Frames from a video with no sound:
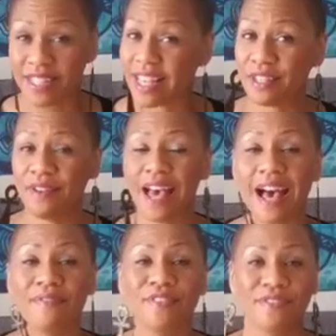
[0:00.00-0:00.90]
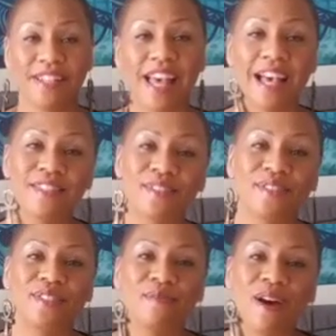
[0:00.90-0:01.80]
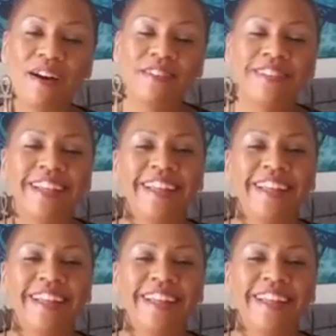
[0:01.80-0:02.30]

that you have, feel free to ask those as well.